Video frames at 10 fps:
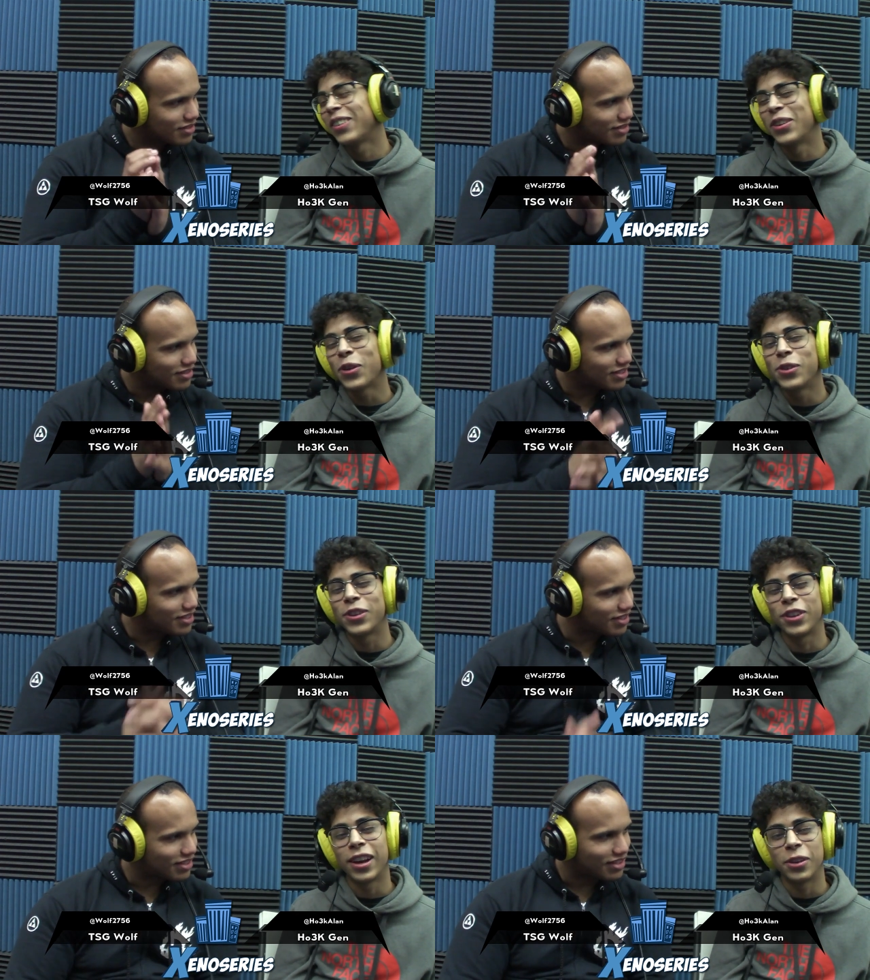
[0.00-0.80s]
Speaker 1: There's always a
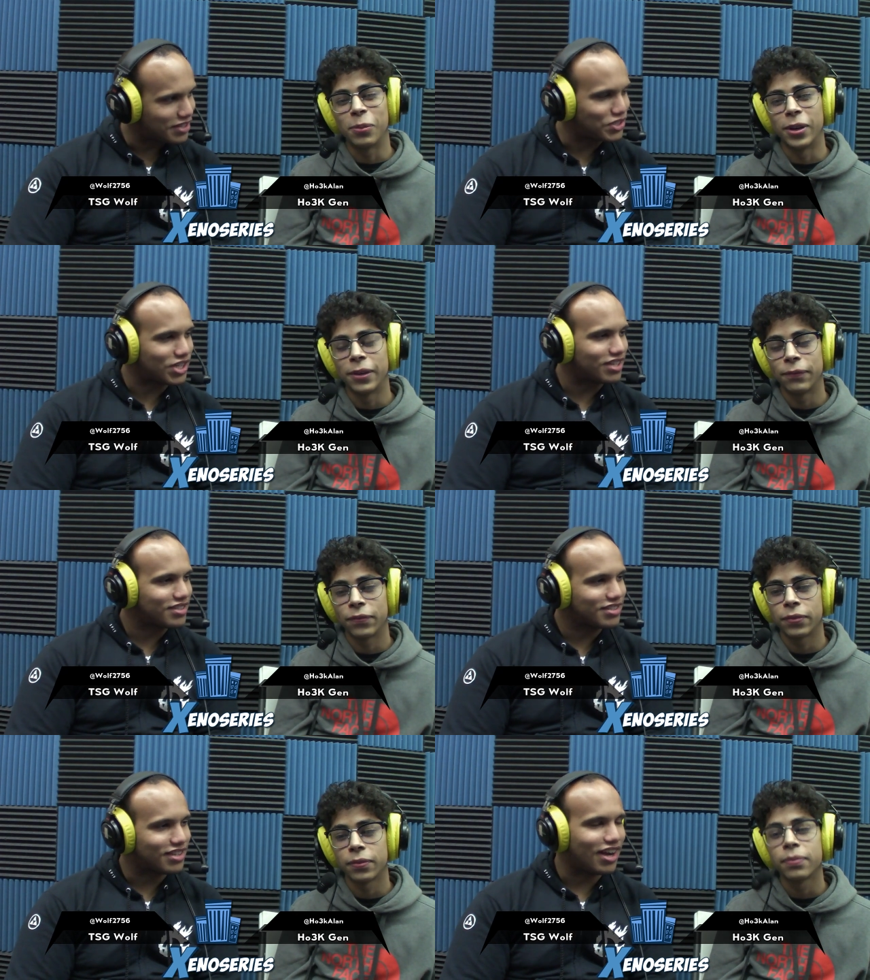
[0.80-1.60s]
chance. There's but. a chance.
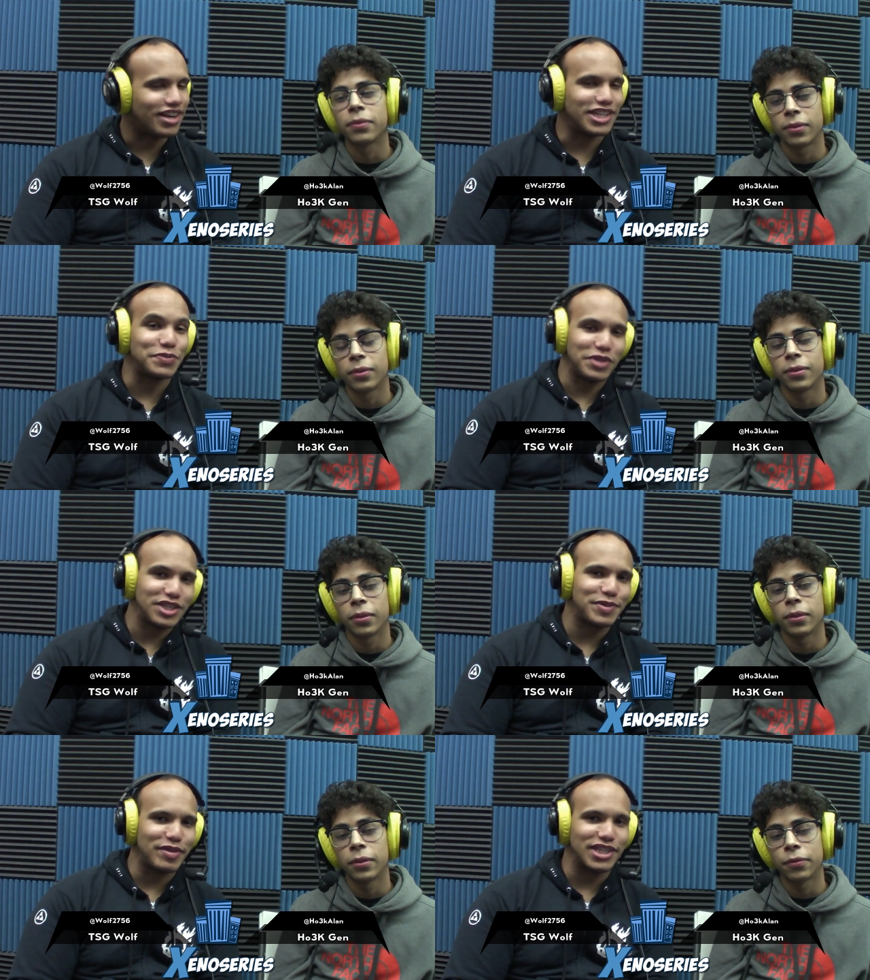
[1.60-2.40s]
Speaker 2: All right. He's, he's
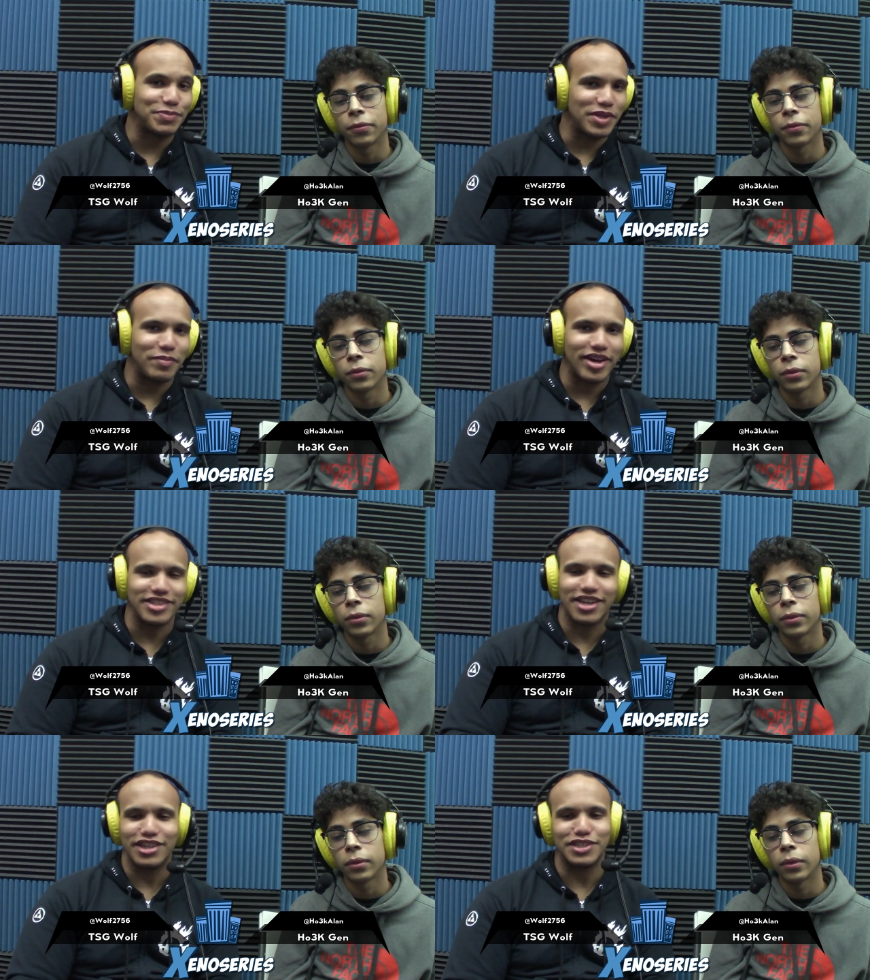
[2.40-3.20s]
he's being modest,
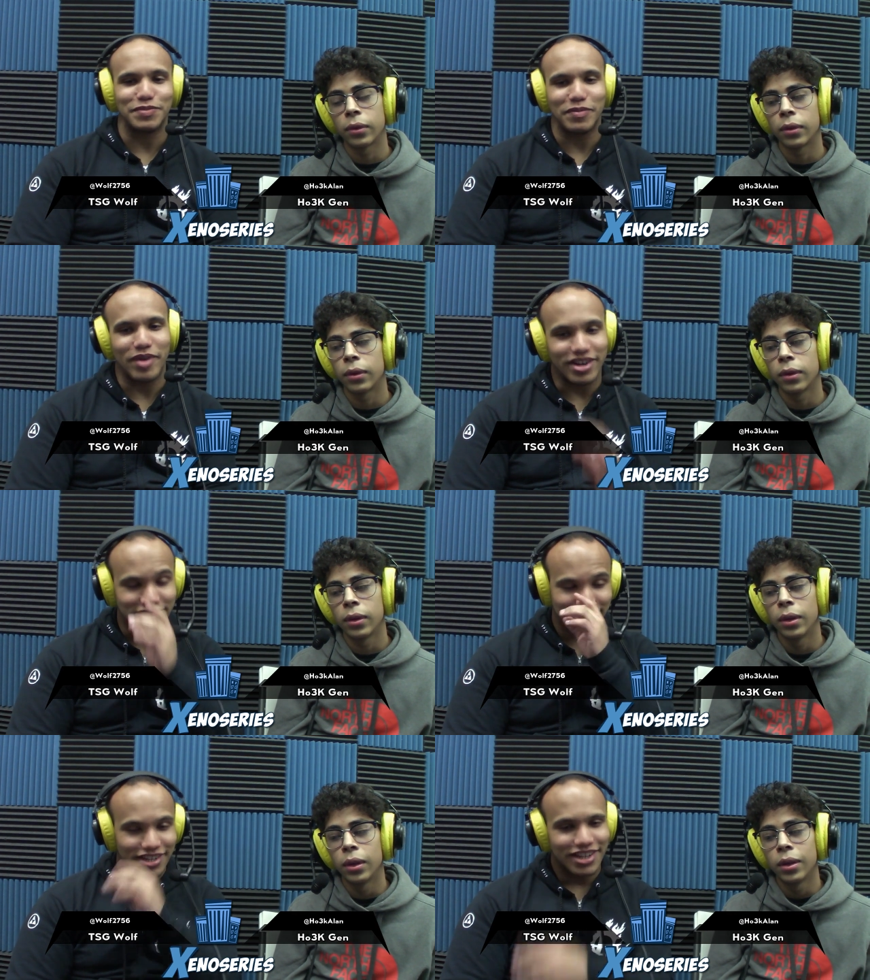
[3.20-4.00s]
guys. He's being modest.
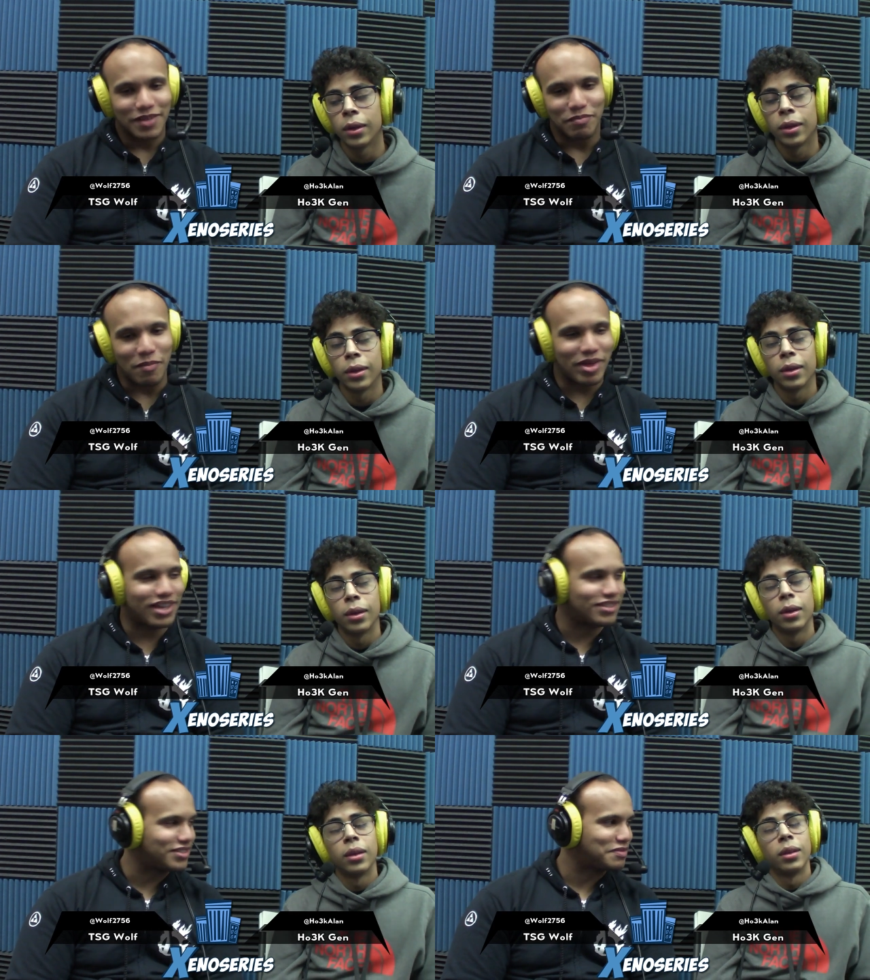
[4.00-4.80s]
My
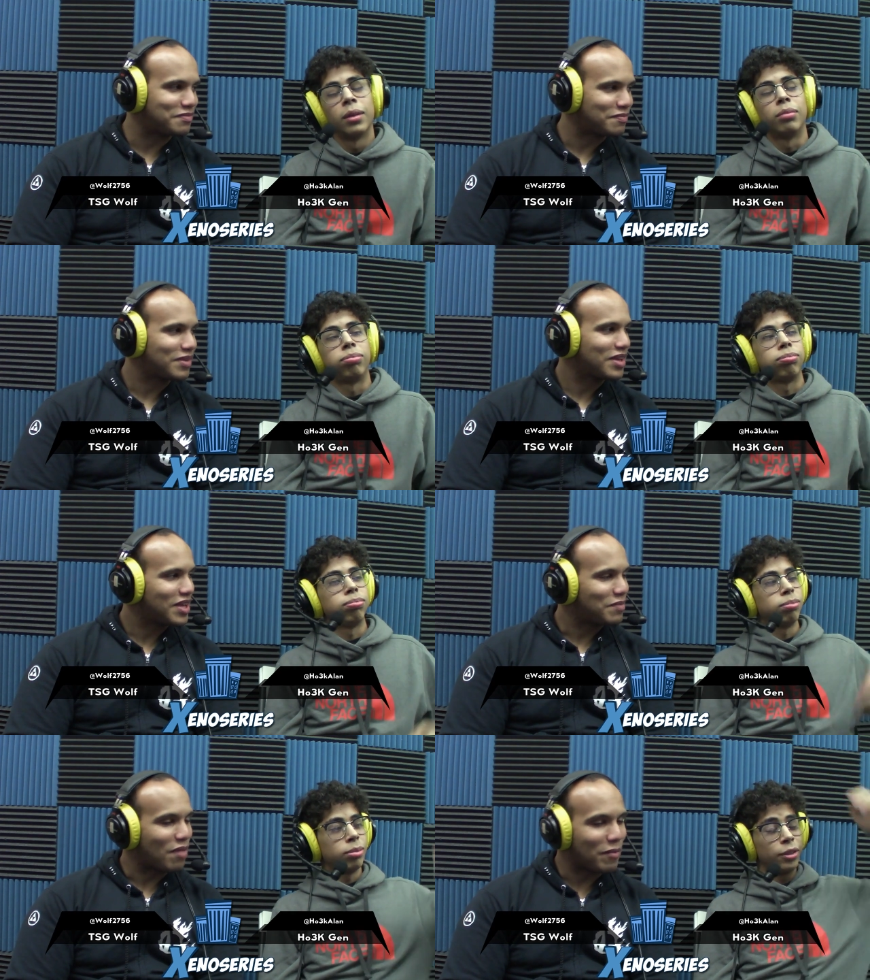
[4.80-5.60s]
man.
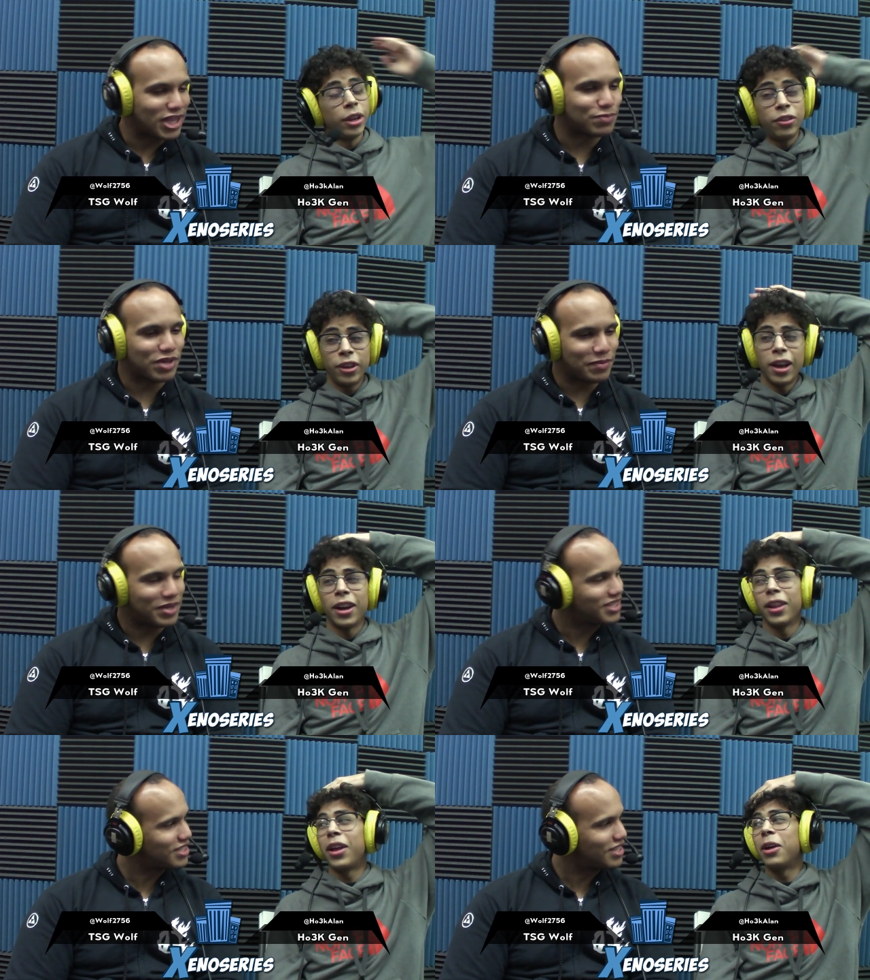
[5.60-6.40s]
Sinji got a
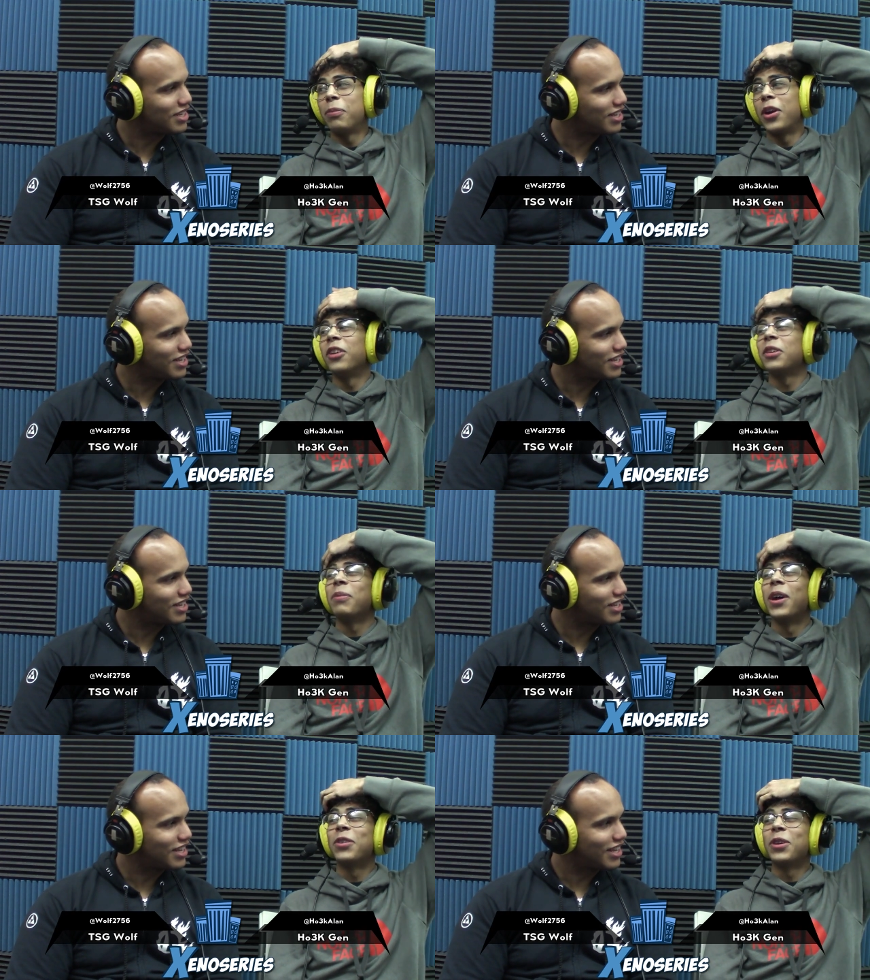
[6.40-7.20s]
Speaker 1: lot better at the
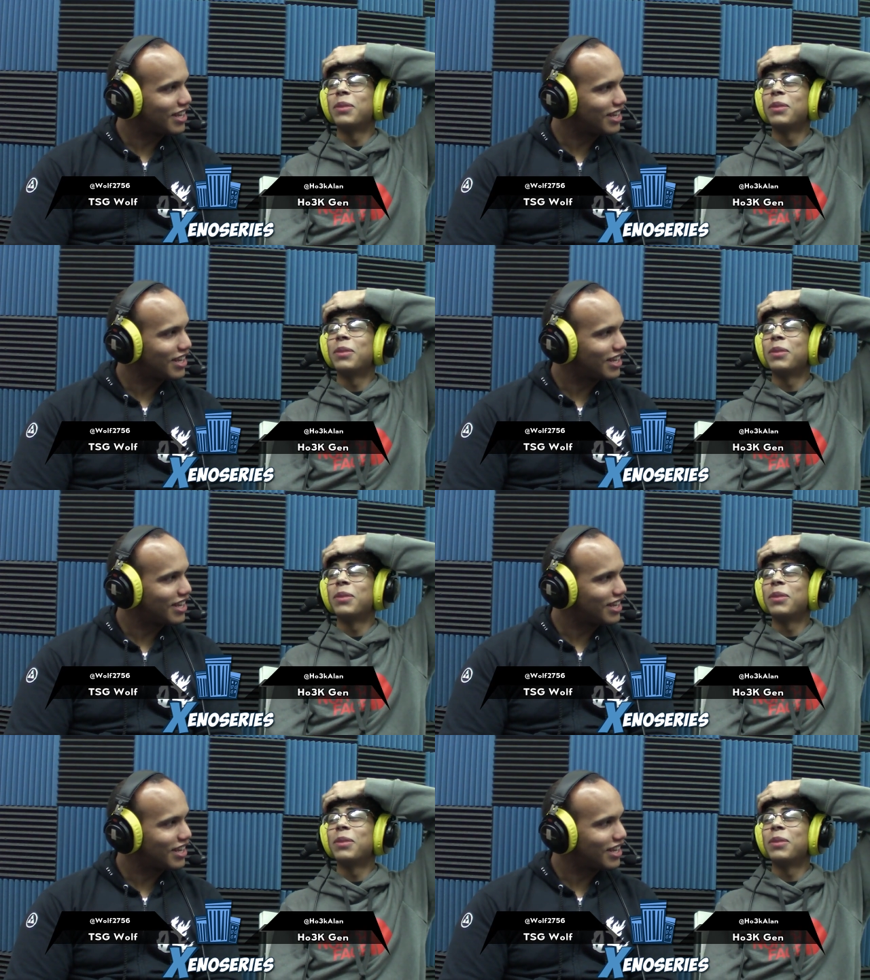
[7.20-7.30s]
matchup.